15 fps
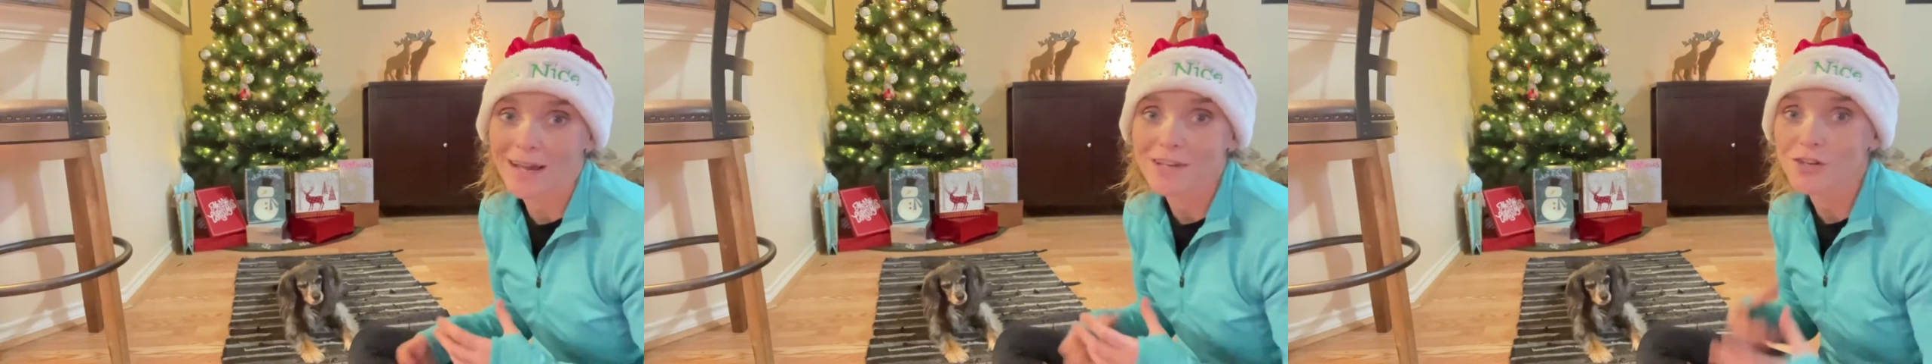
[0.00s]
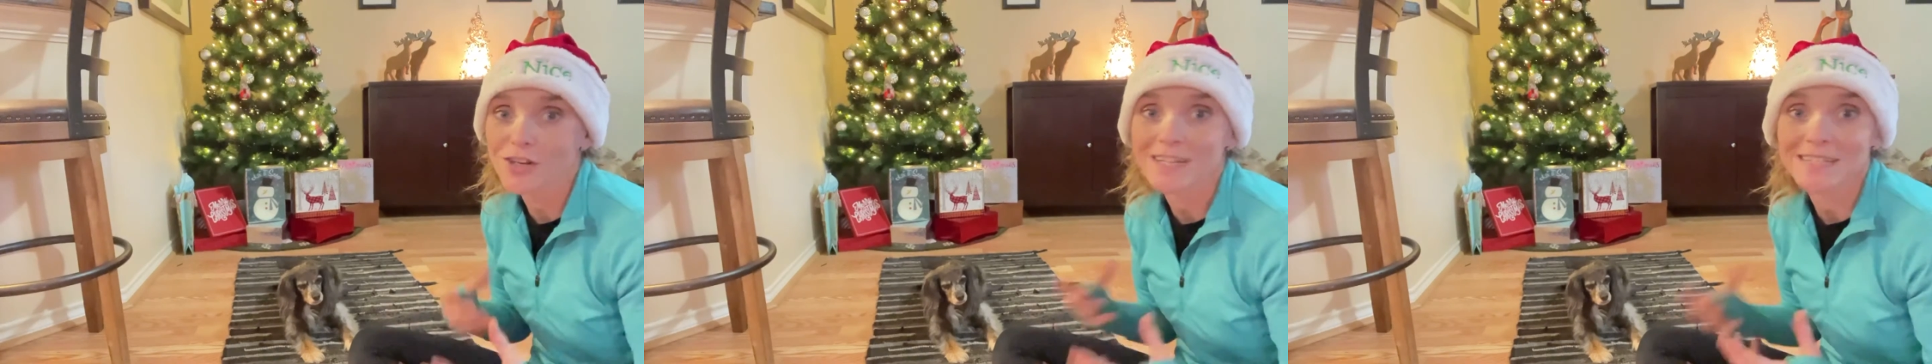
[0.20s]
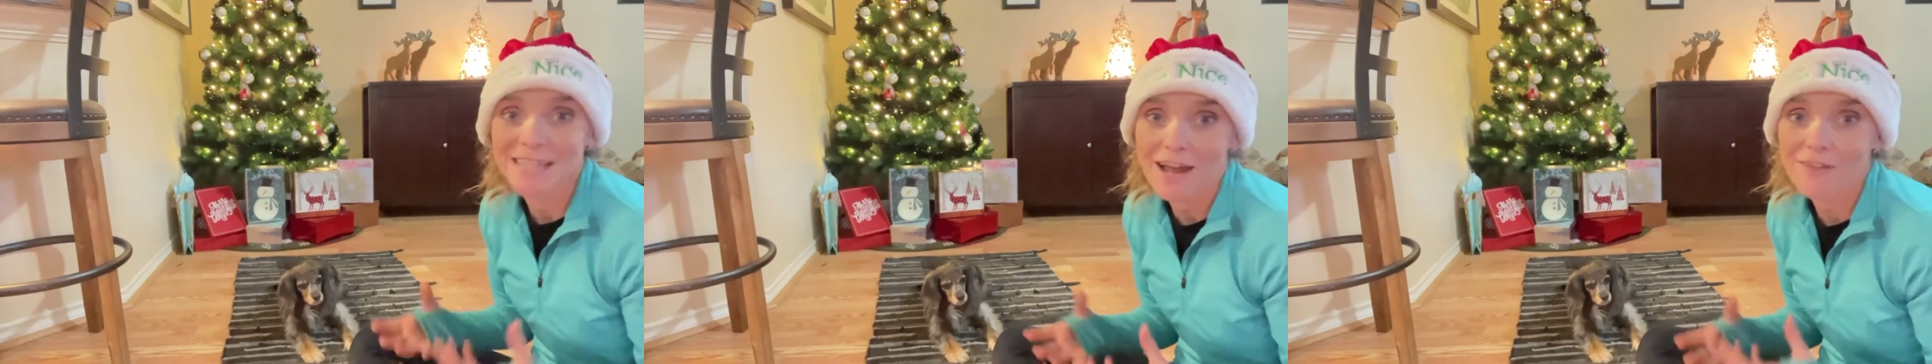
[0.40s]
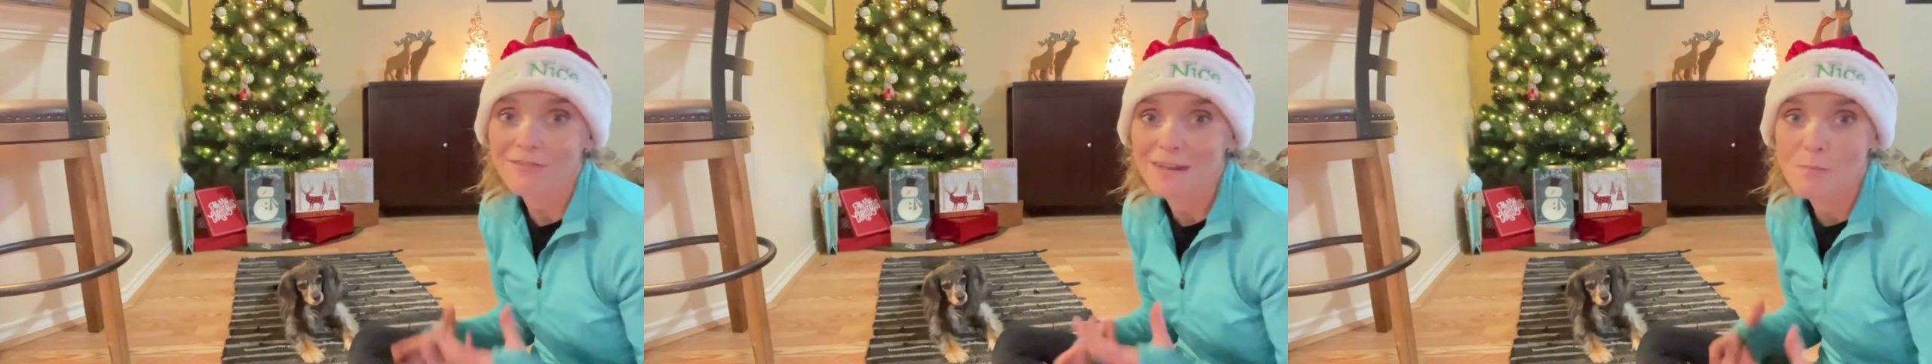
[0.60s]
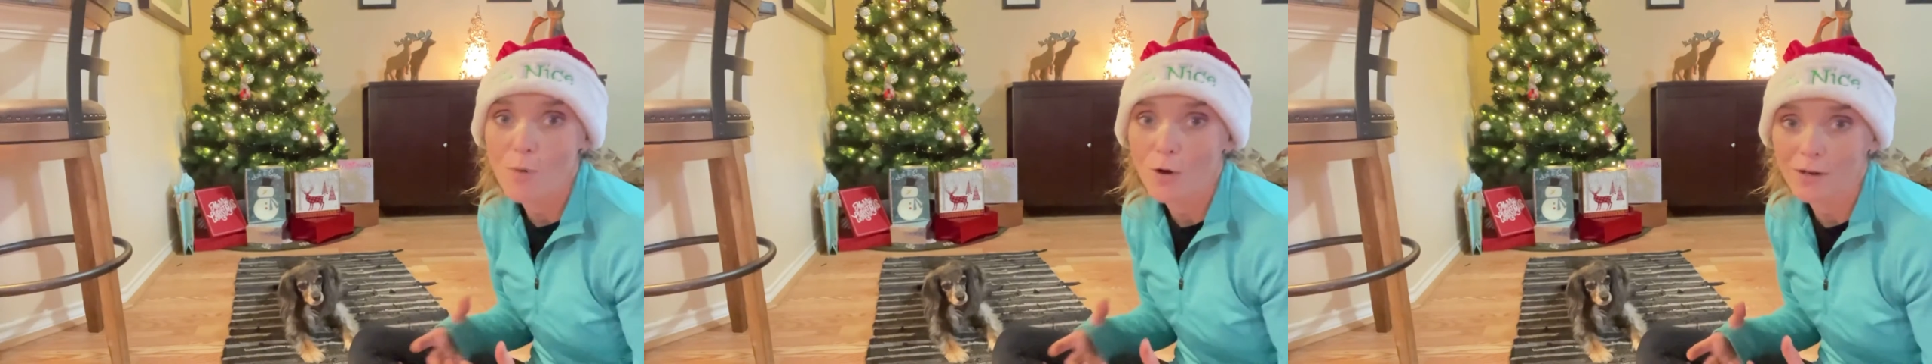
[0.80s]
and you can
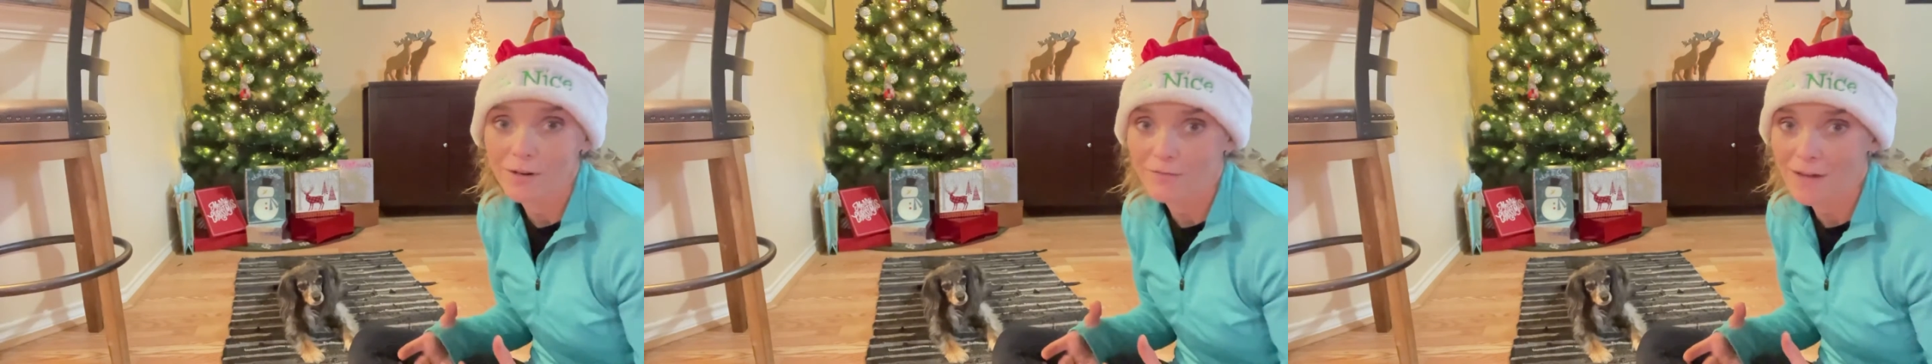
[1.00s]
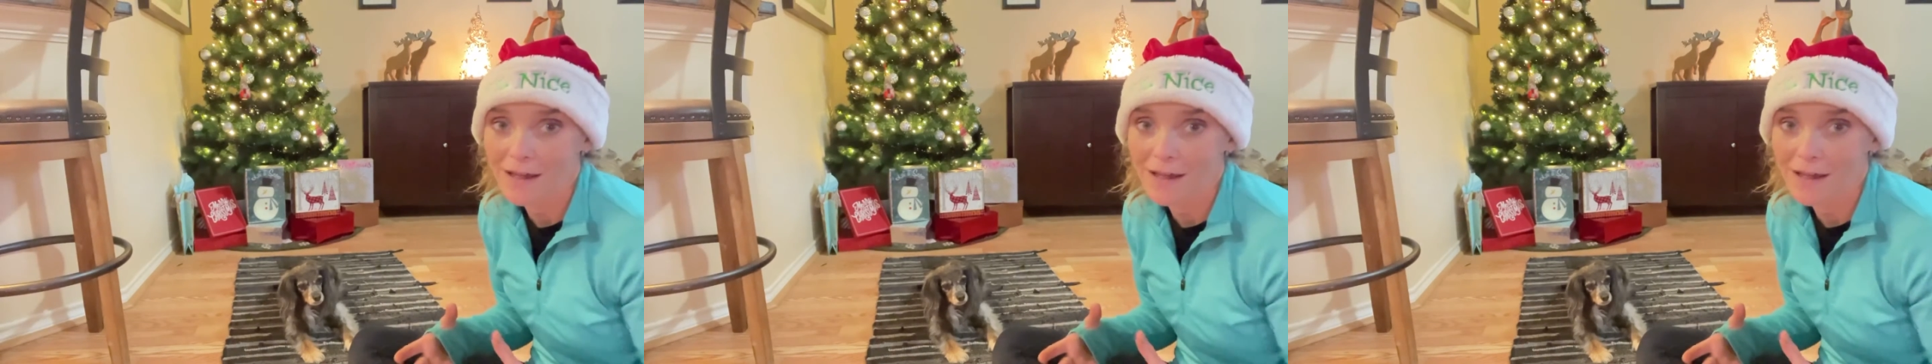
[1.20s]
definitely modify